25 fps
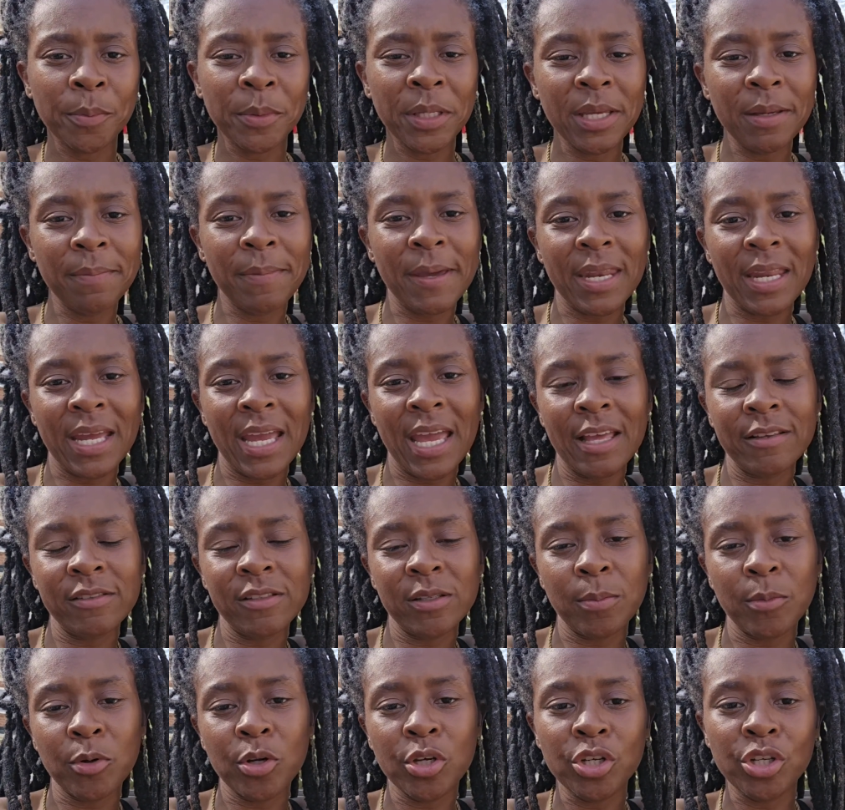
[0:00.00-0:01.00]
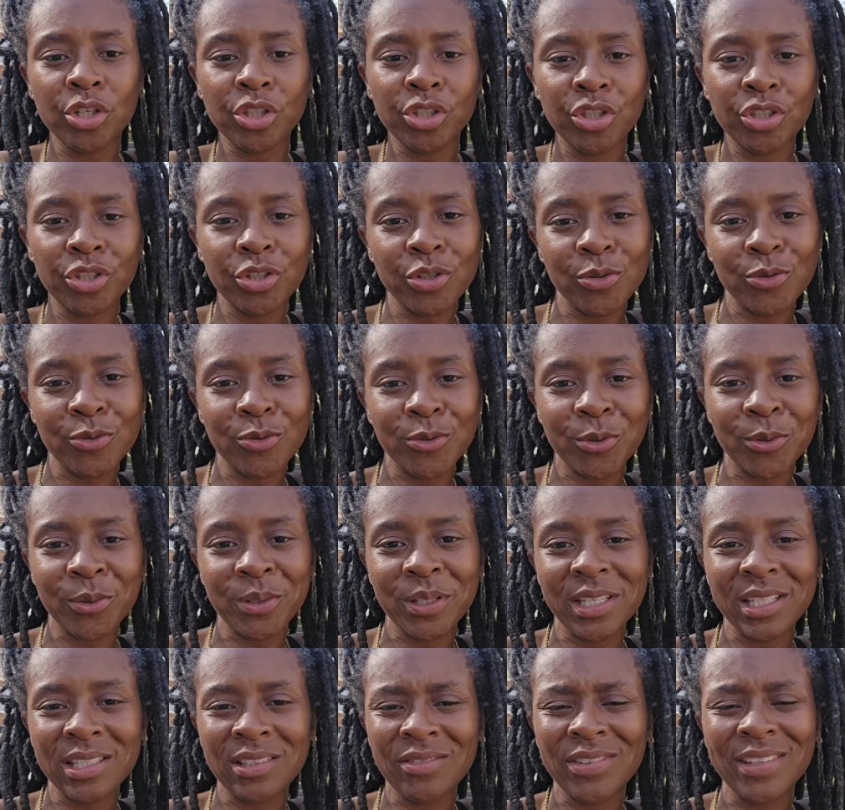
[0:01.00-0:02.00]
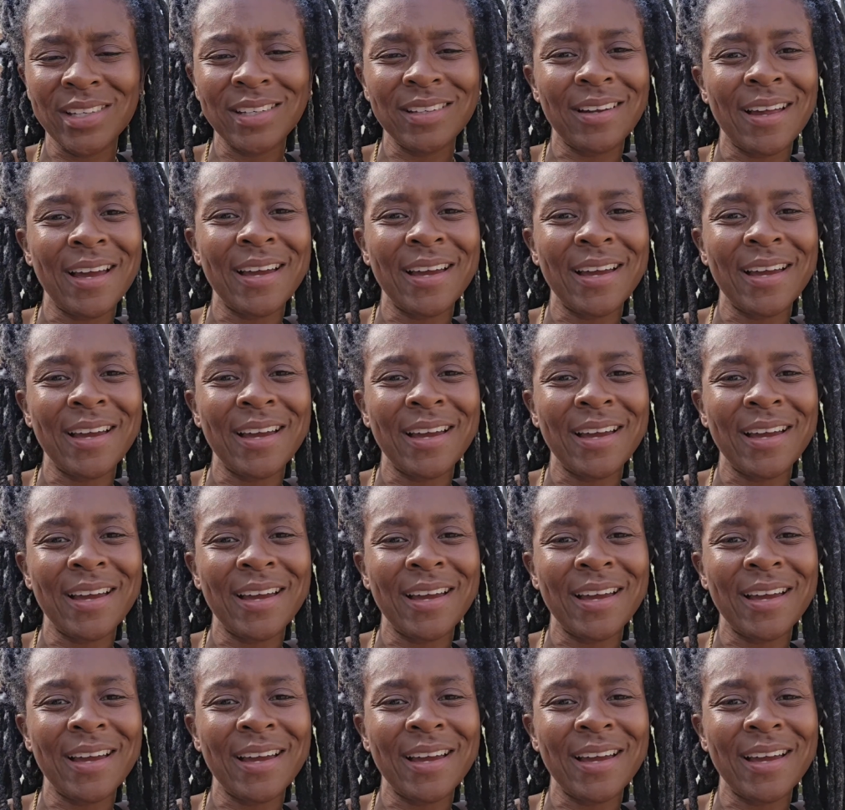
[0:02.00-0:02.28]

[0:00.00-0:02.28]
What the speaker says: He better have some good shoes on his feet.